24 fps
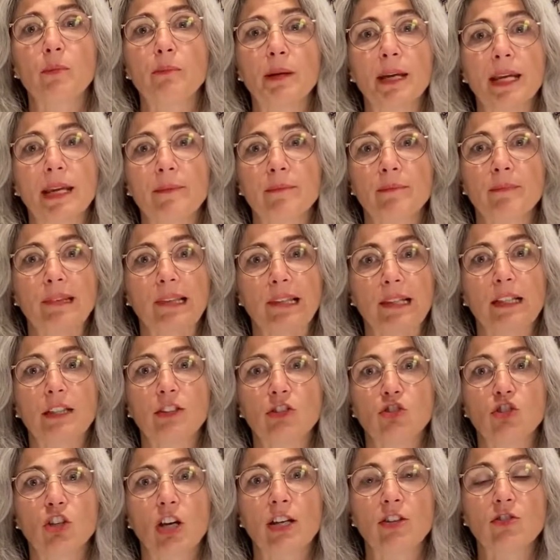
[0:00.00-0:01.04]
be
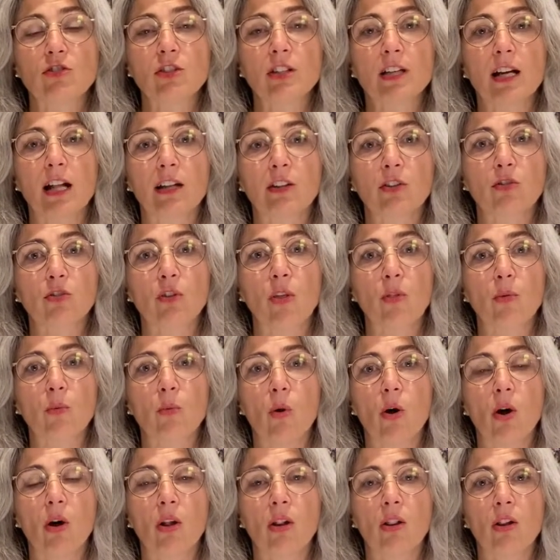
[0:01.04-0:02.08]
change the colors on the
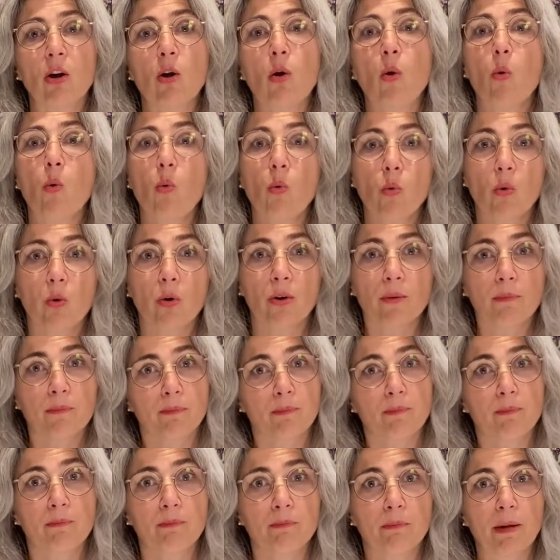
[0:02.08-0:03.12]
wall, or
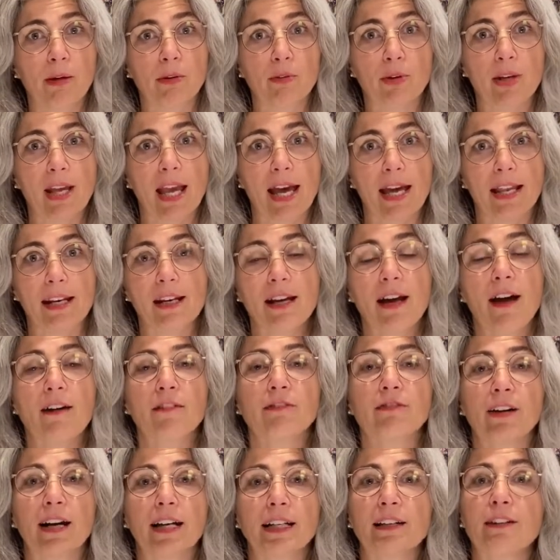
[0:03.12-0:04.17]
better yet,
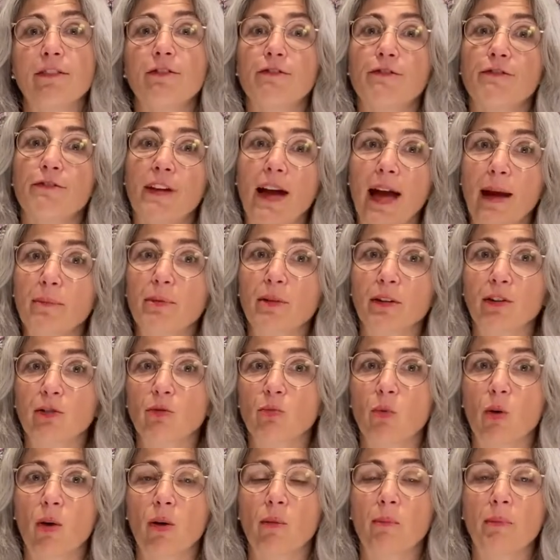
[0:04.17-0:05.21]
find a fabulous
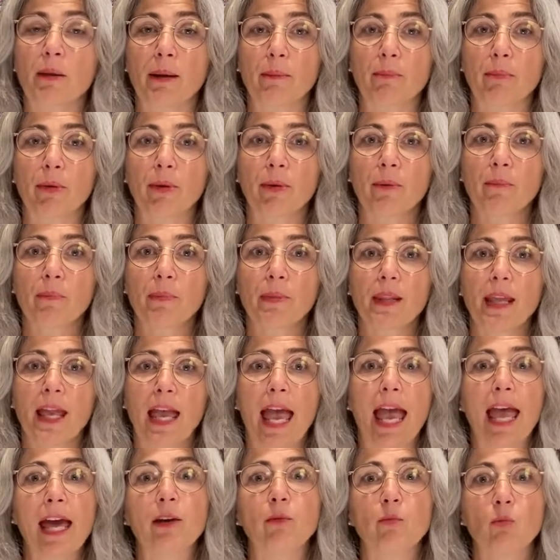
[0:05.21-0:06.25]
wallpaper
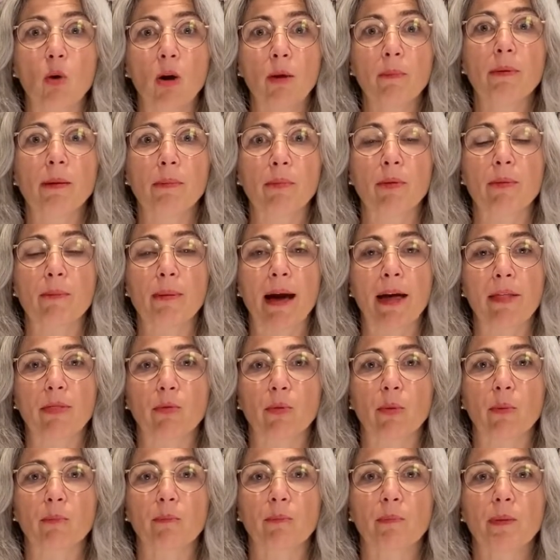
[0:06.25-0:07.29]
and wallpaper the
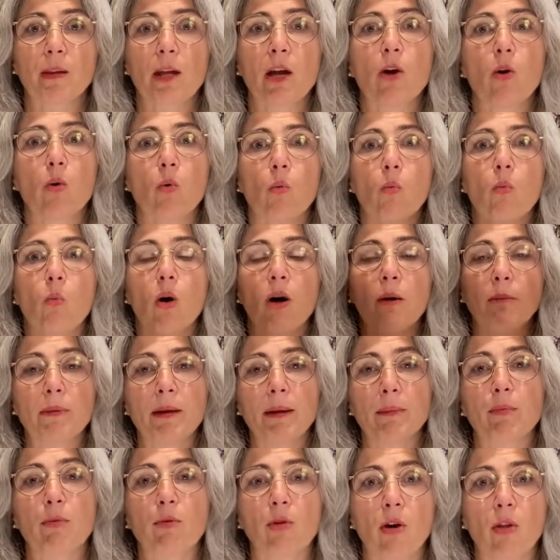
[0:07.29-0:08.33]
bathroom.
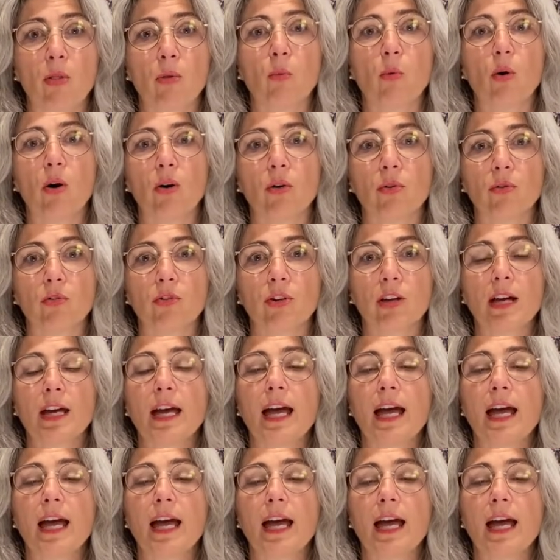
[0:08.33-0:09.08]
Wallpaper all the walls.